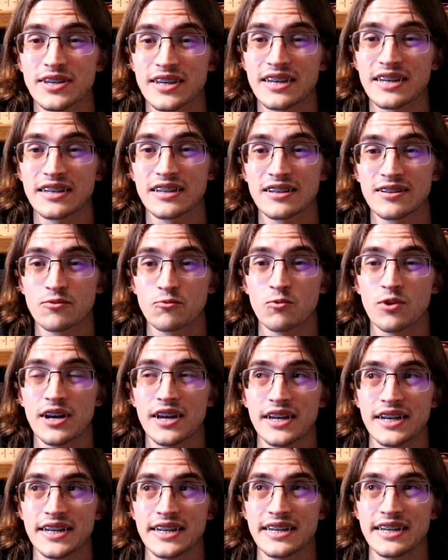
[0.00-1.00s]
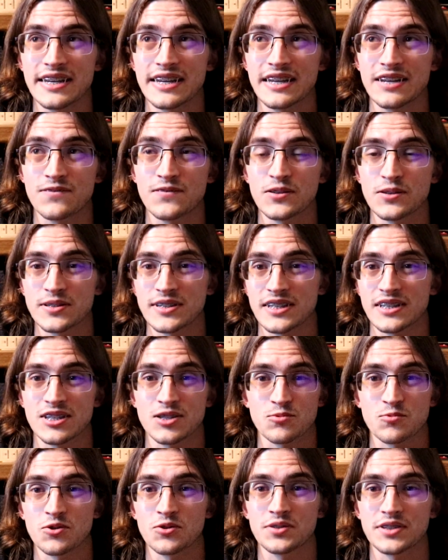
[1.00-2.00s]
it when it feels like
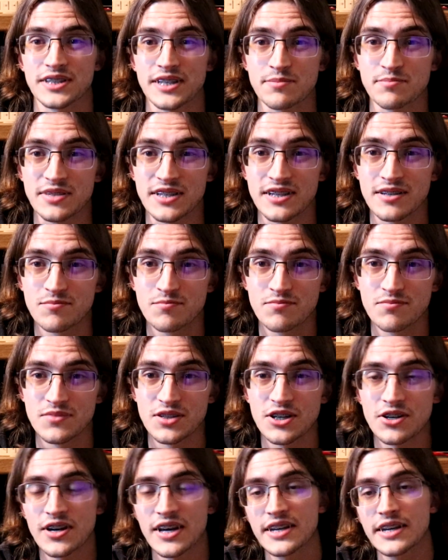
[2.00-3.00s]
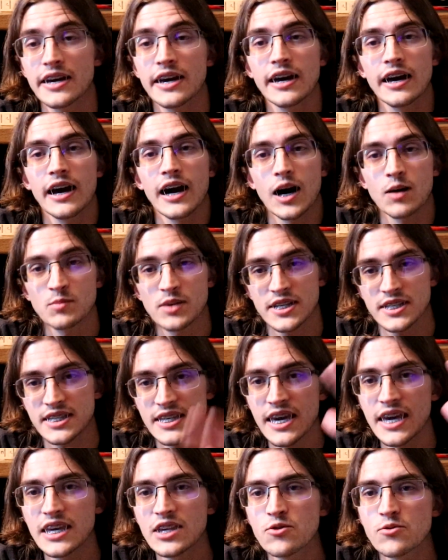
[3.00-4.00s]
this world is empty. You know, and I'm not
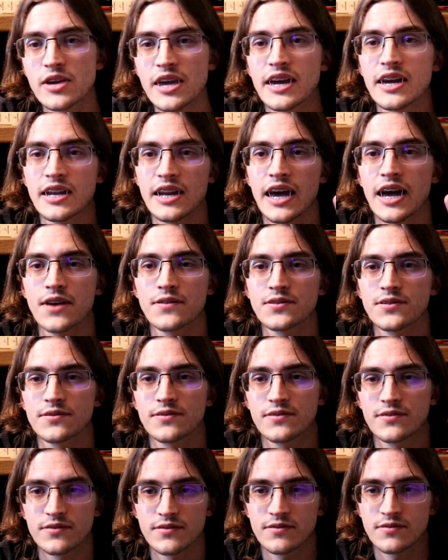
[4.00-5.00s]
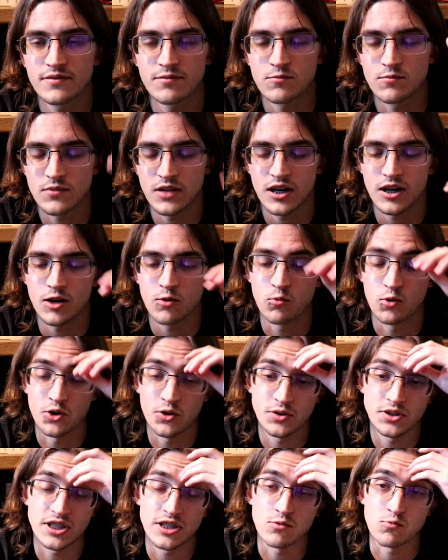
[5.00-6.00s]
saying you can't have
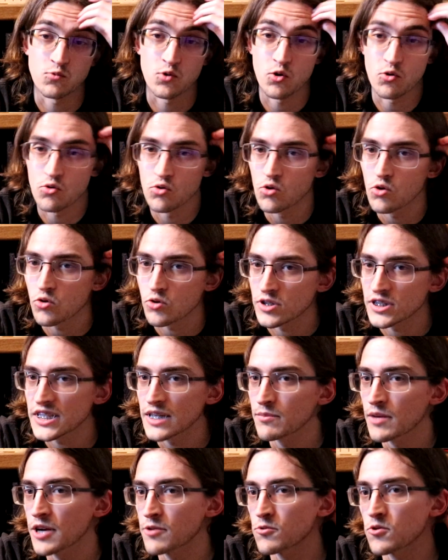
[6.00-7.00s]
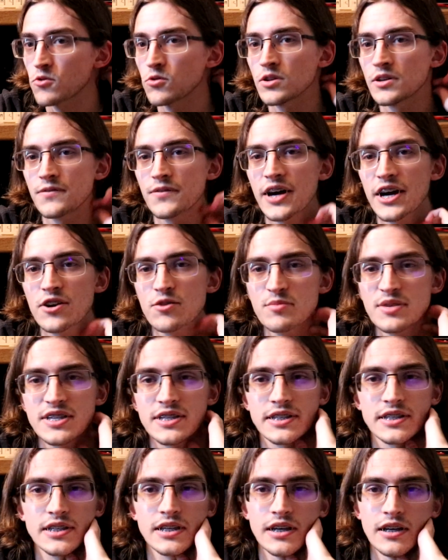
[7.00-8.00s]
worlds in rural or semi-rural
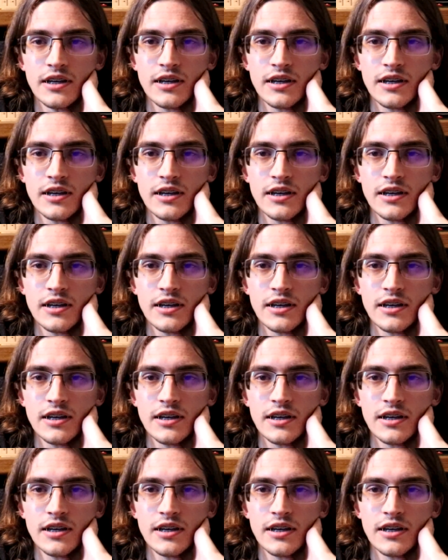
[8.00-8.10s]
environments.